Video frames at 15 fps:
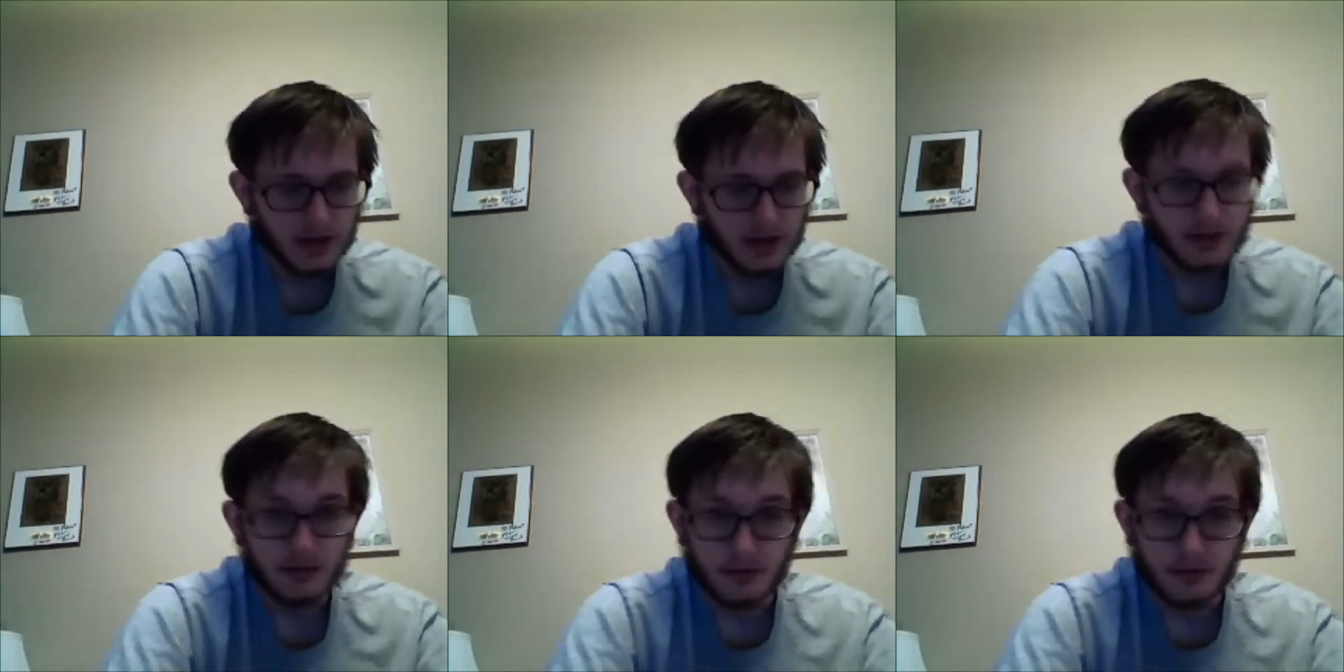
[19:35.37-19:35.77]

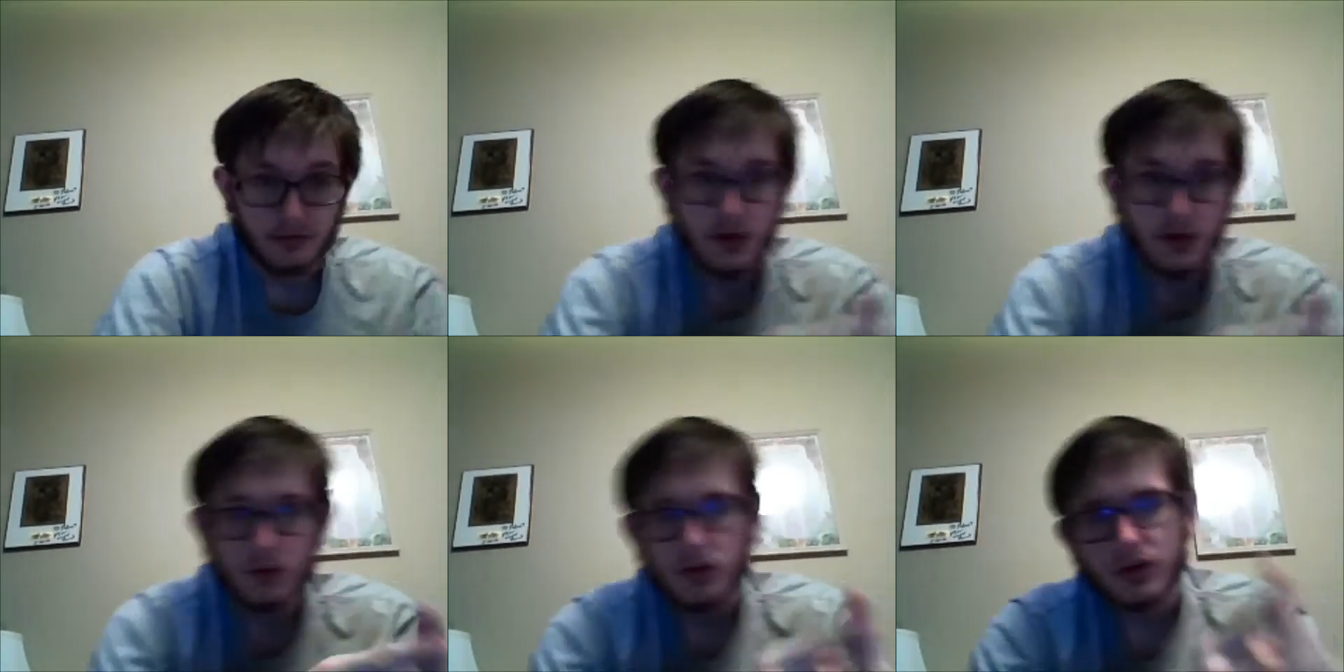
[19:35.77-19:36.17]
the
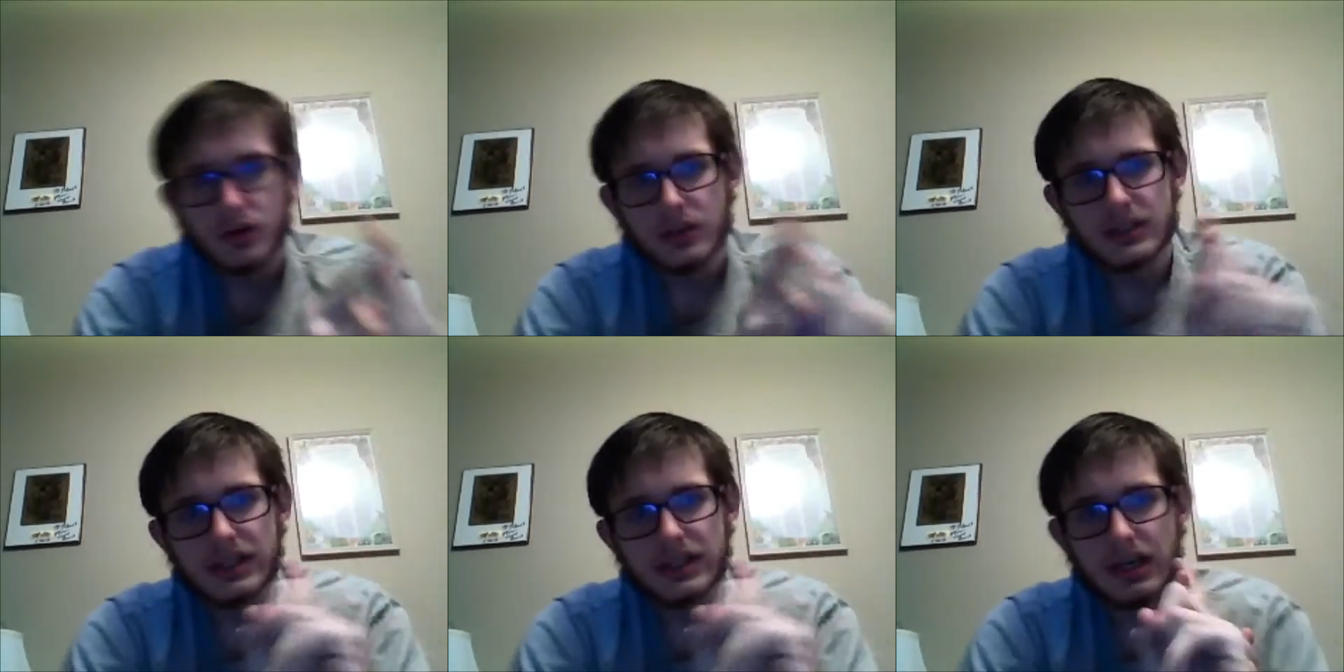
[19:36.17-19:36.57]

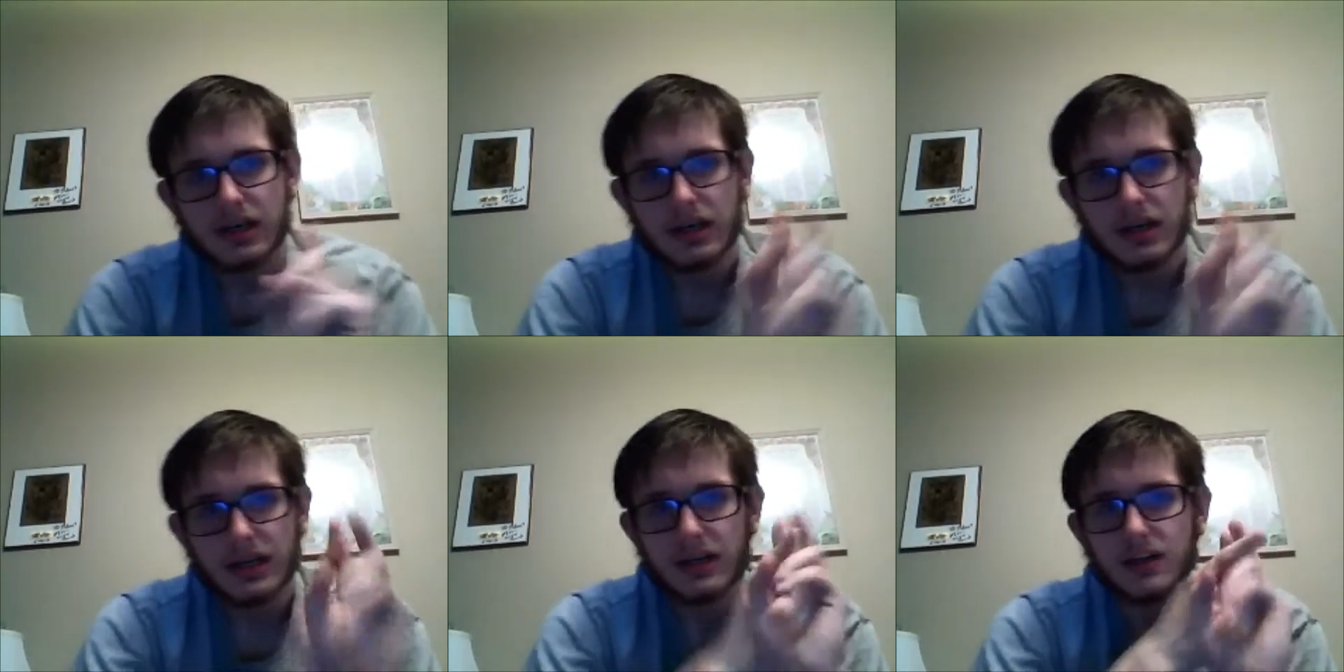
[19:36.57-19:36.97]
reviewers,
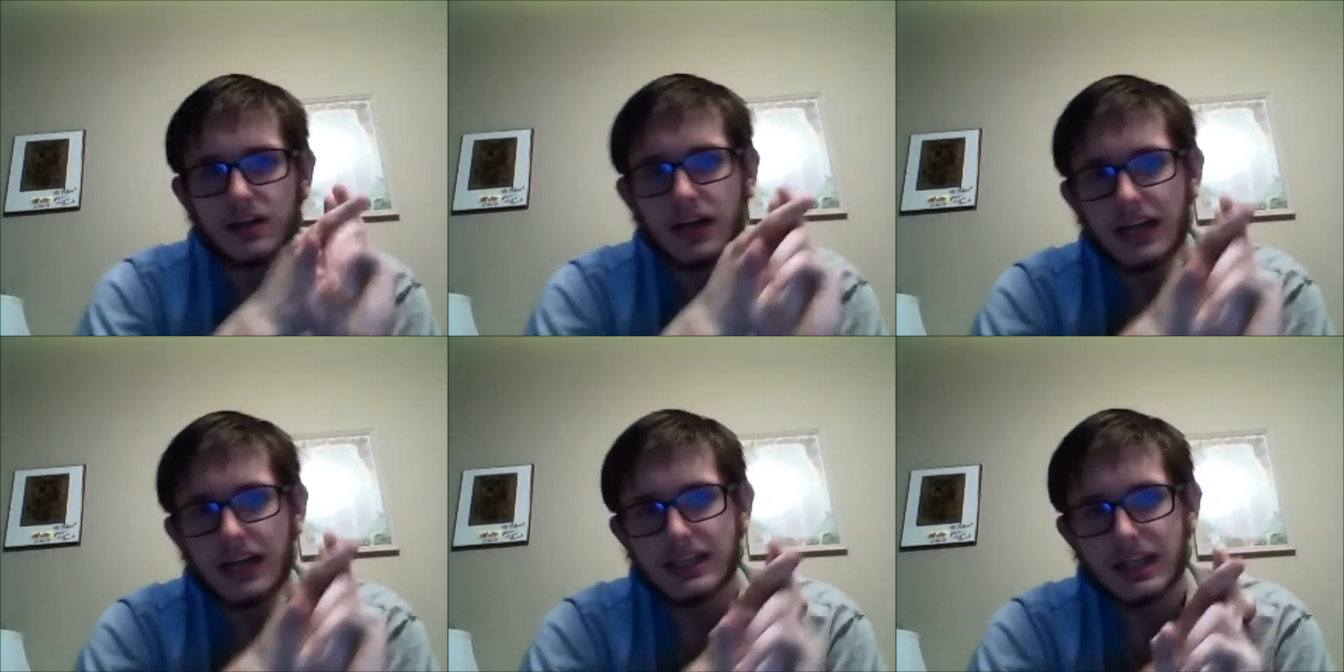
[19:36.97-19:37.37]

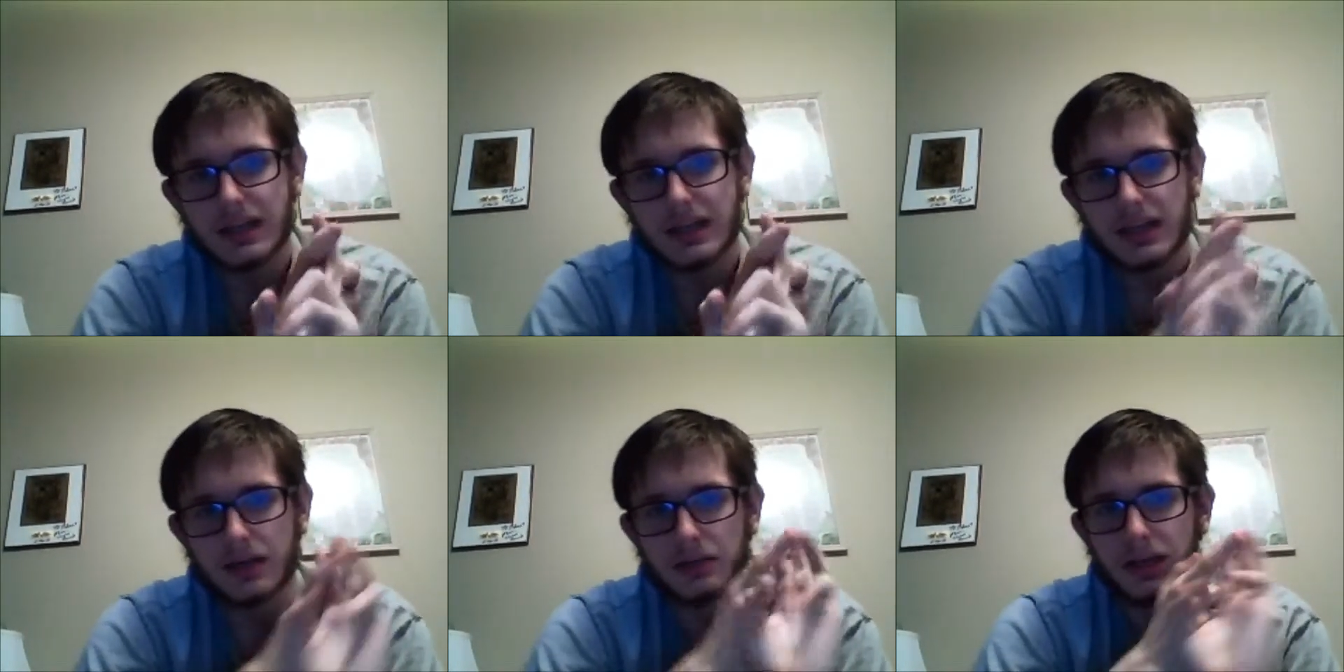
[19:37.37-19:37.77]
Internet
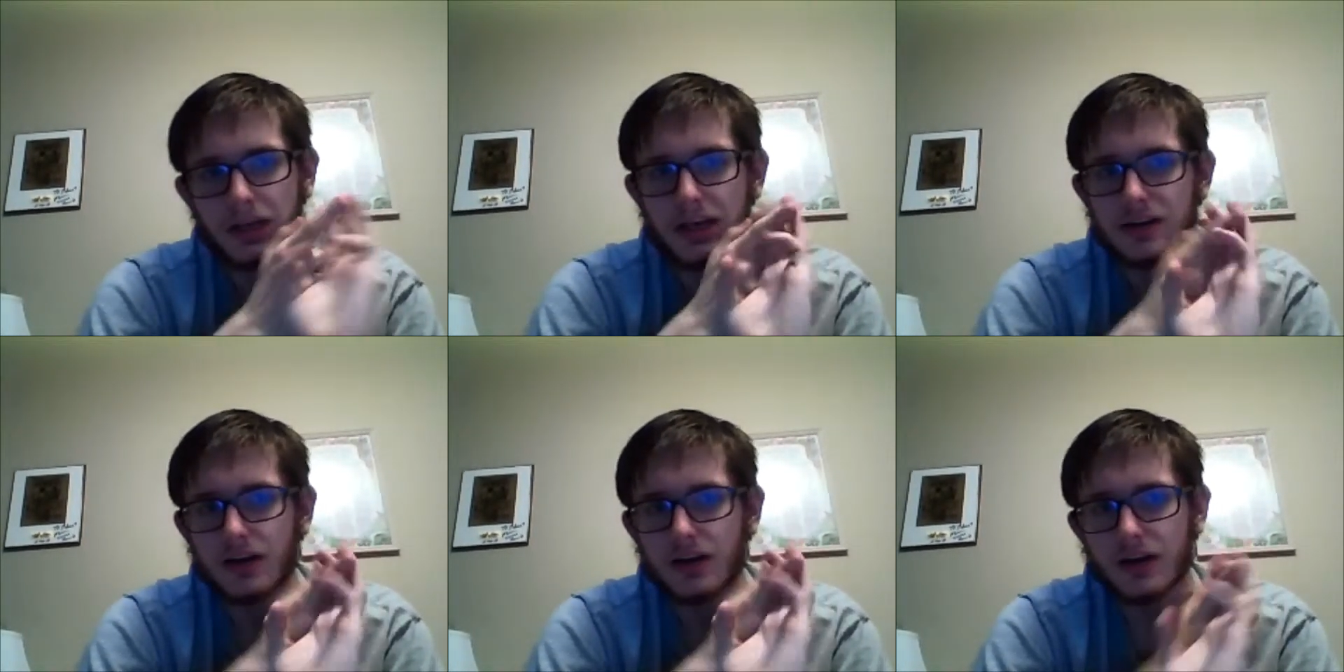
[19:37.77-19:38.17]
Dating and Me,
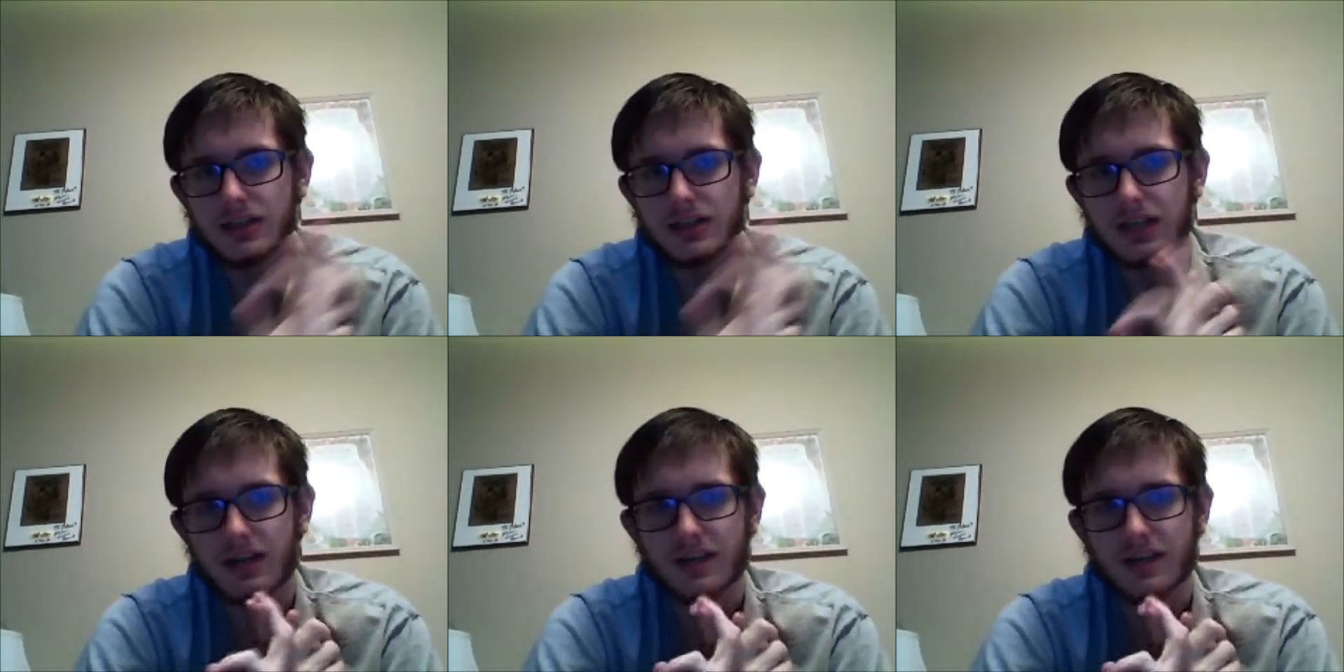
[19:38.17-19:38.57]
and Dark
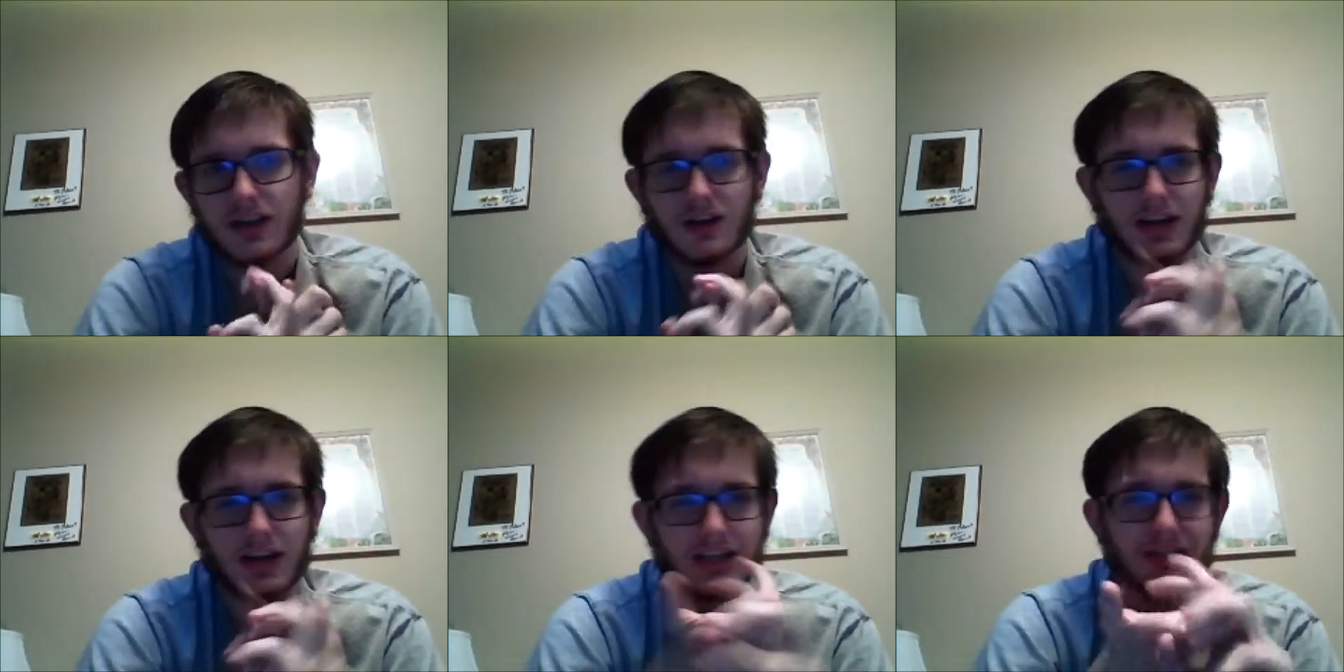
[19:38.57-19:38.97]
Side of the
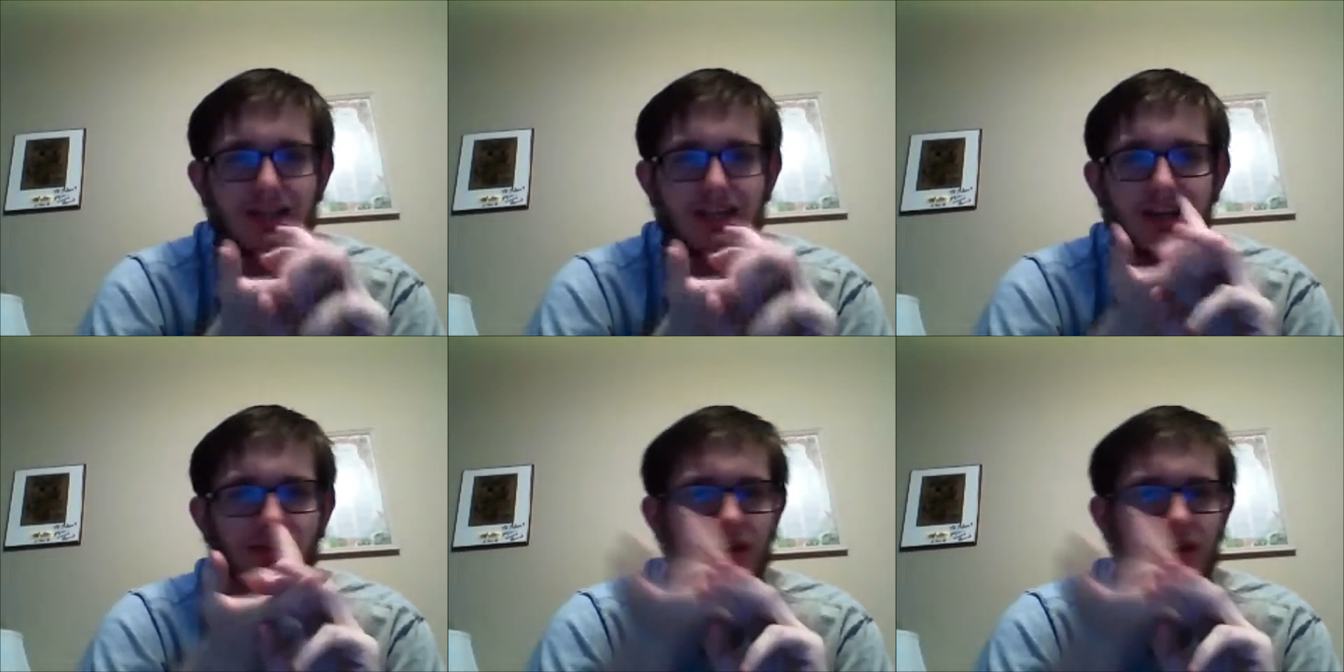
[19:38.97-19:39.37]
Internet
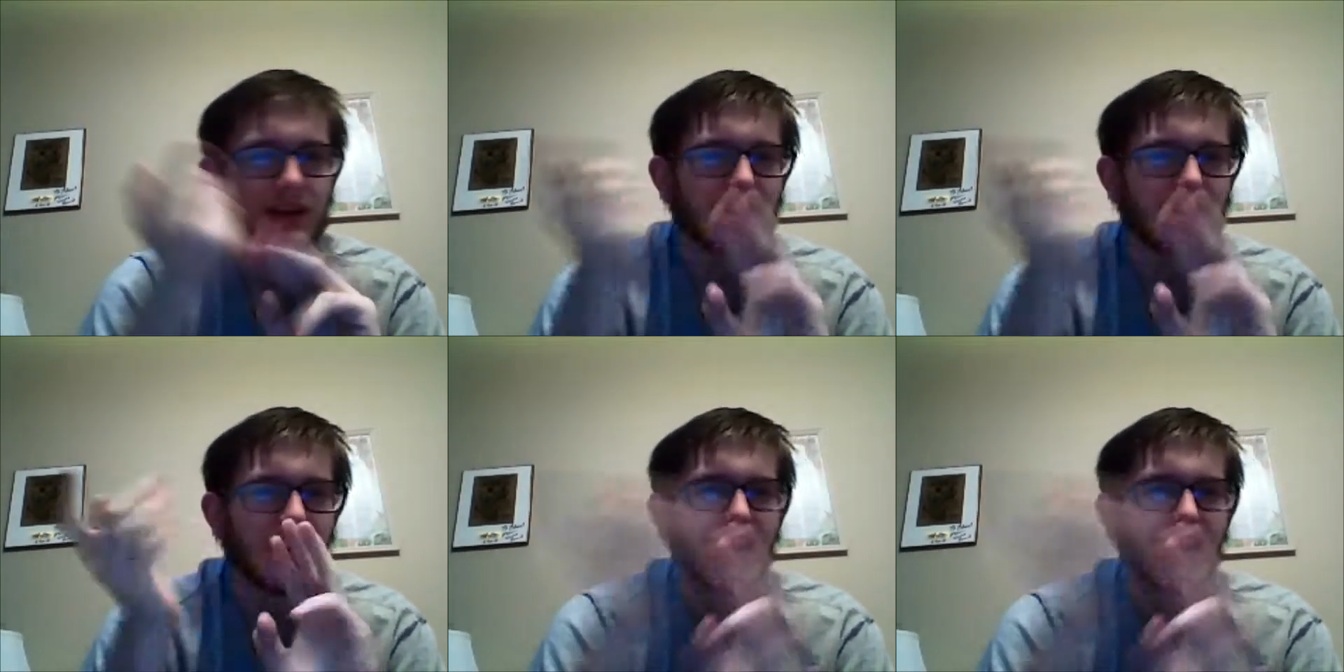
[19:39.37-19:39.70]
didn't even